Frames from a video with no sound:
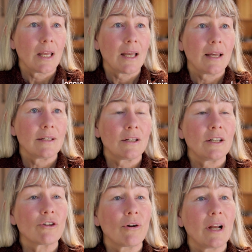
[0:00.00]
and an
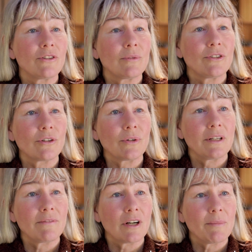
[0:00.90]
undergraduate degree in
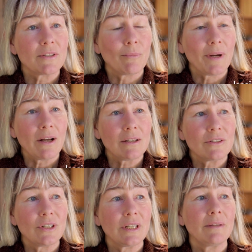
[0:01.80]
environmental
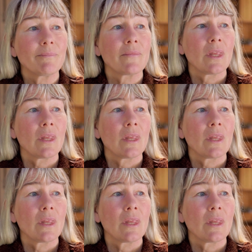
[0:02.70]
biology.